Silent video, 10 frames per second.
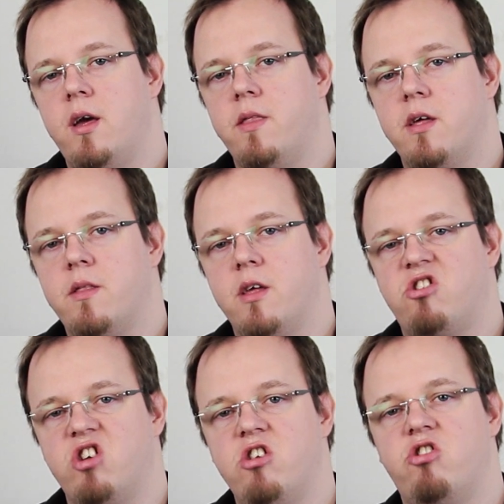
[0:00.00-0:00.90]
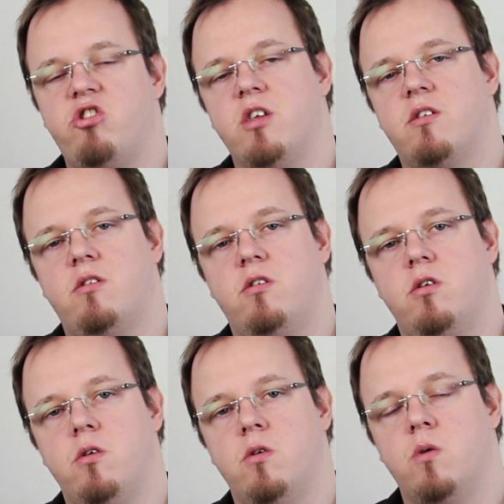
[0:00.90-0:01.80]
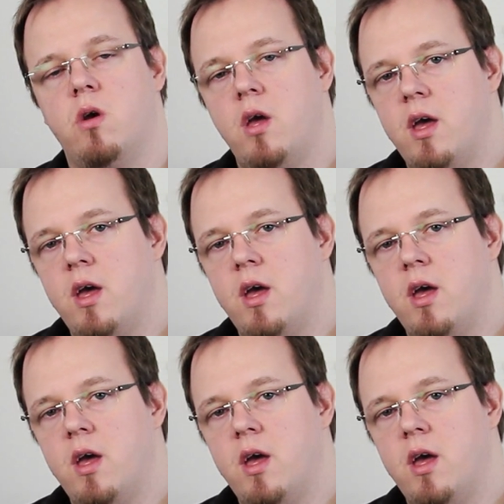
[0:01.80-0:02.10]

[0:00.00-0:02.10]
and then they changed it to